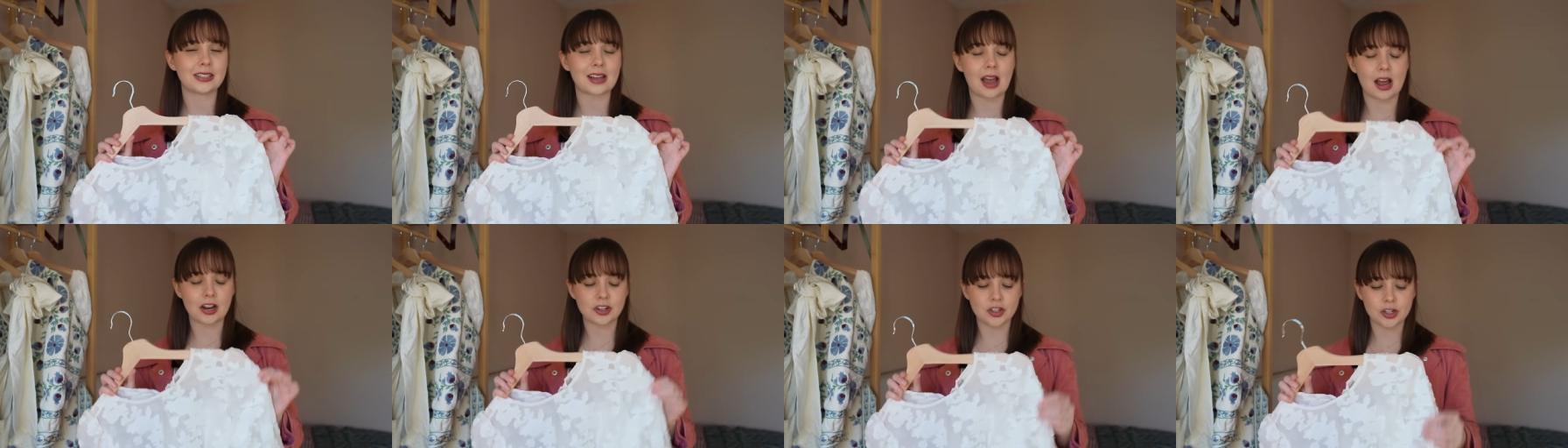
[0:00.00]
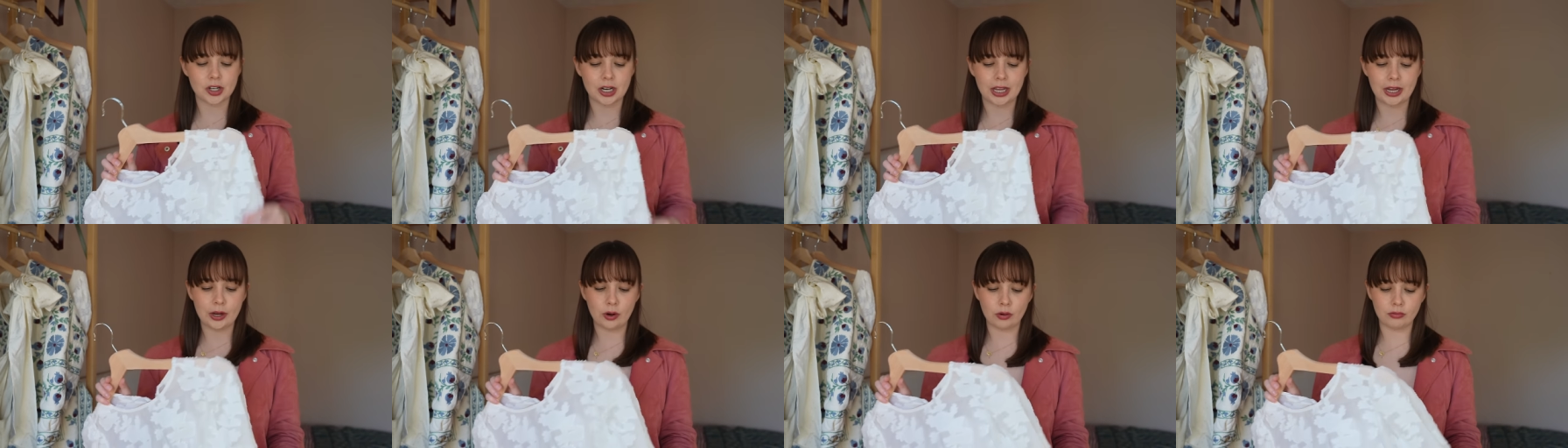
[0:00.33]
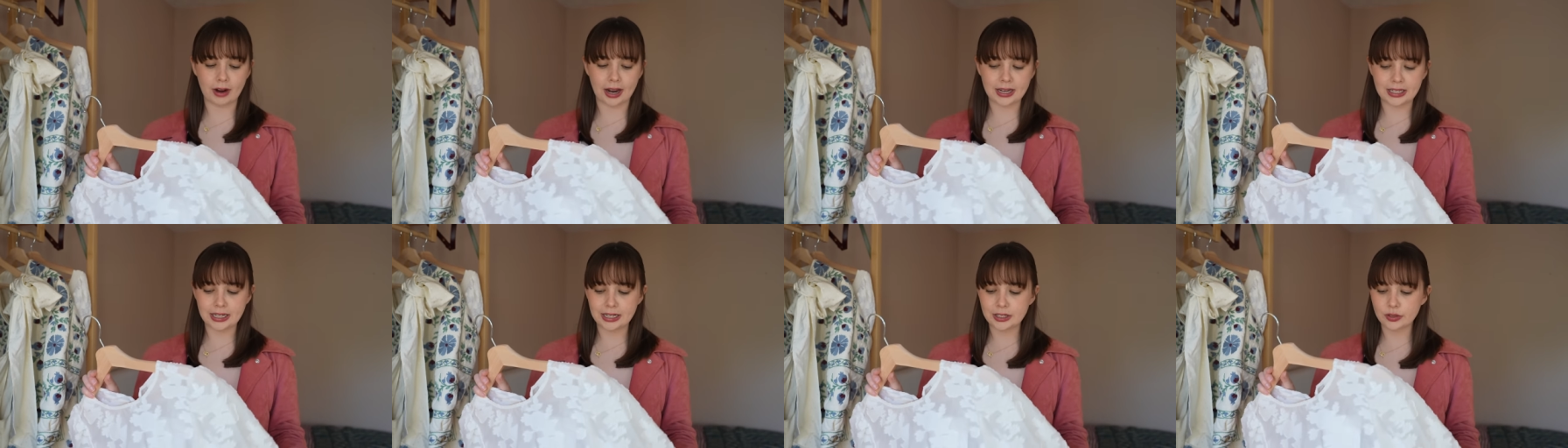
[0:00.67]
actually
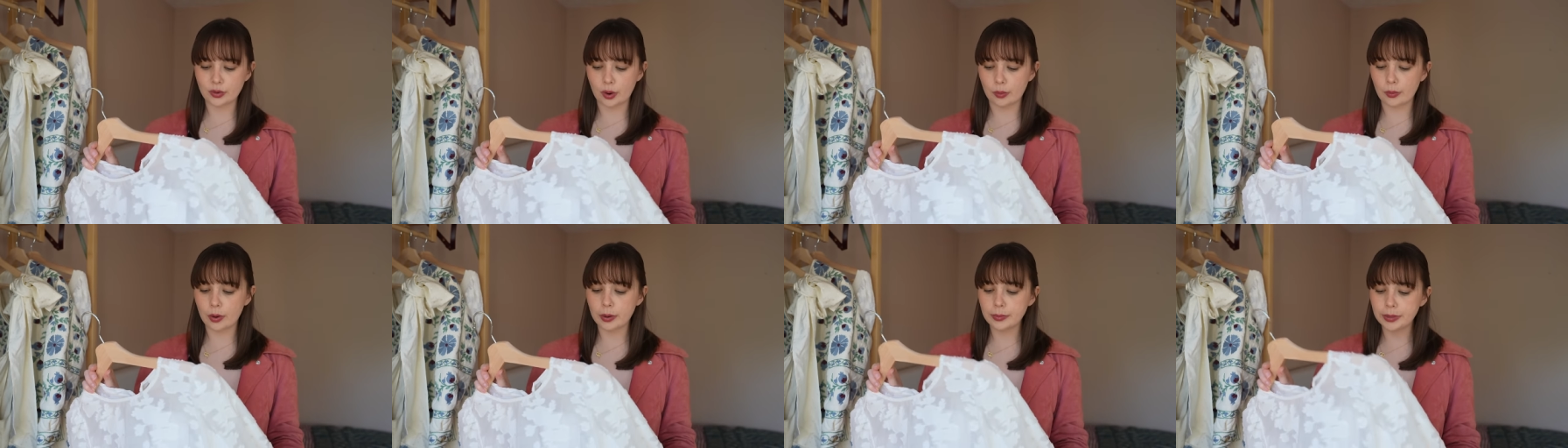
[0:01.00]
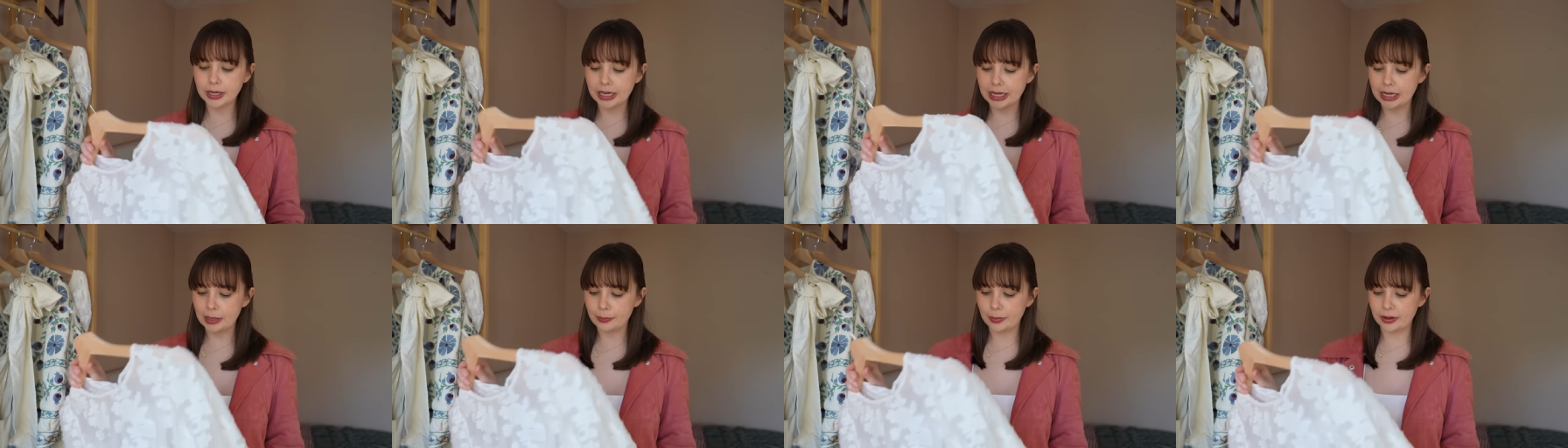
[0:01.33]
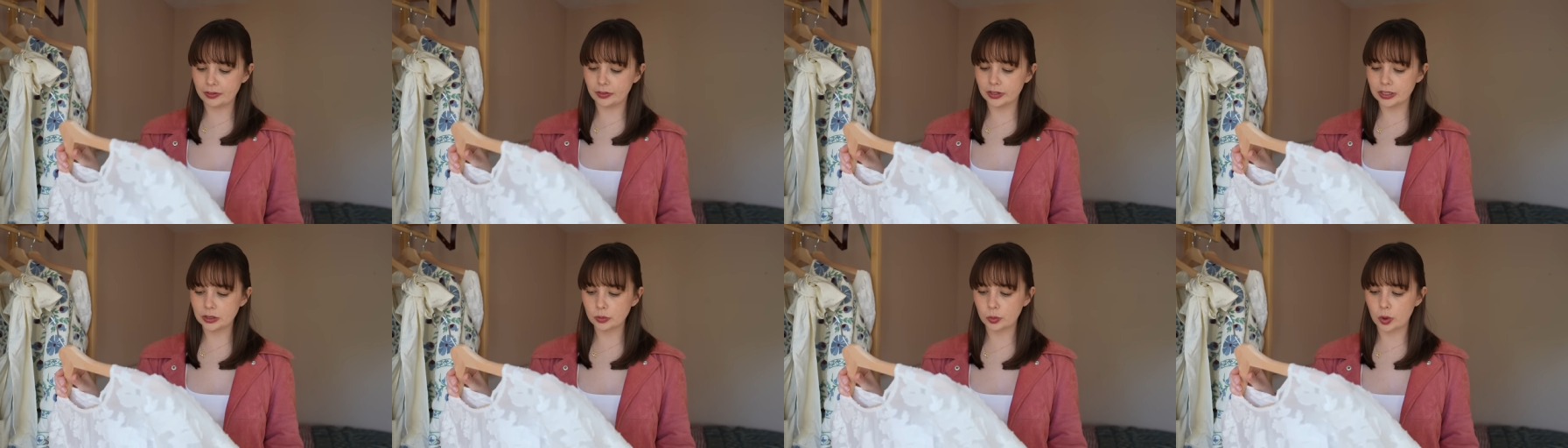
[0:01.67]
already, so I won't be
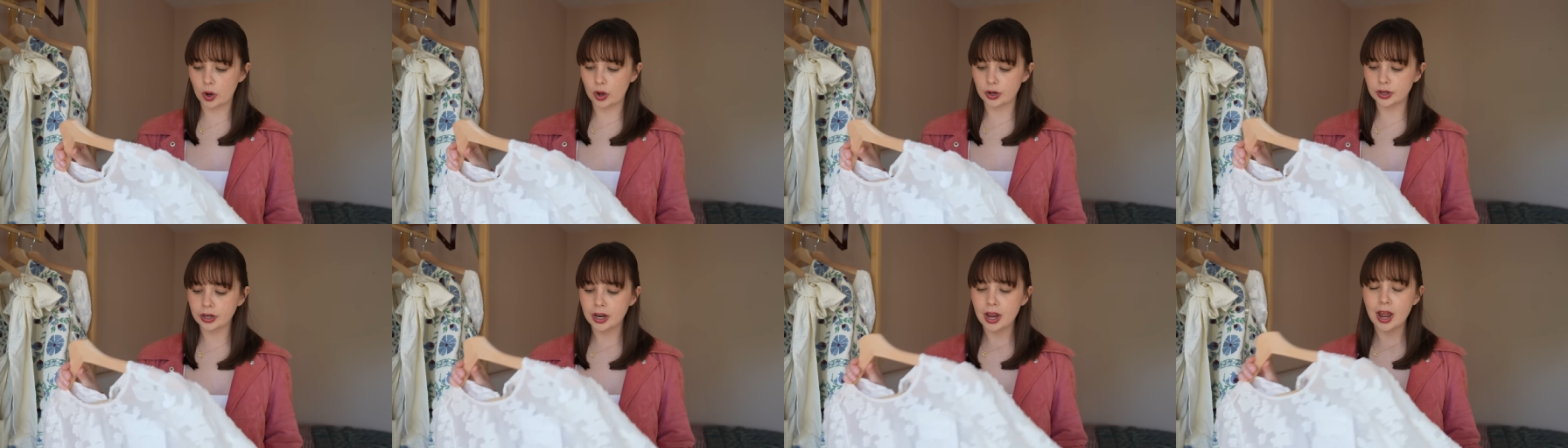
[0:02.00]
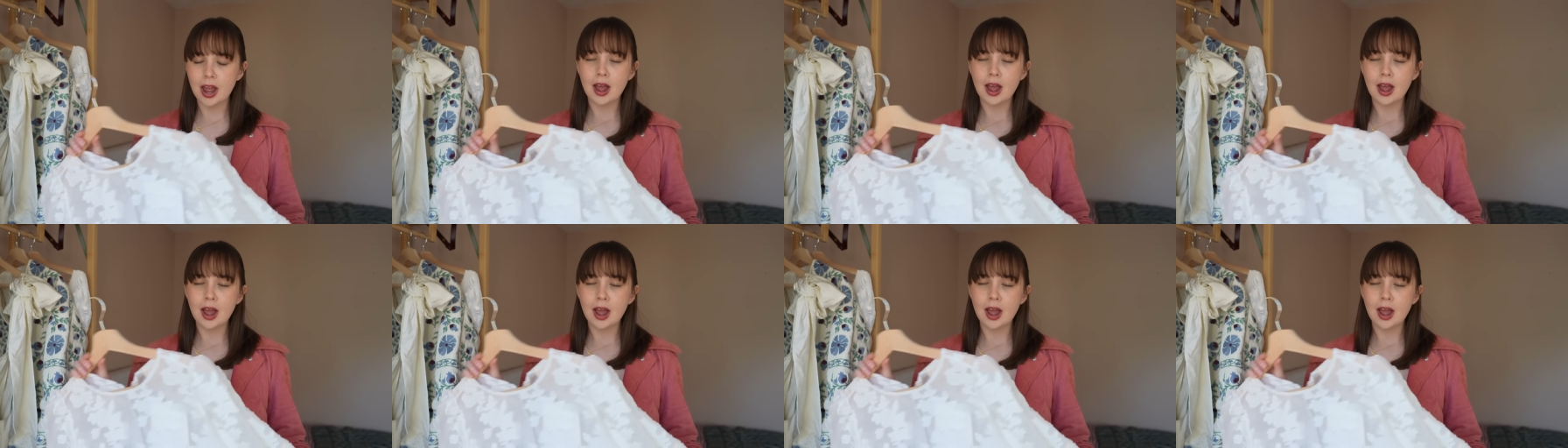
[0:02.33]
keeping this one.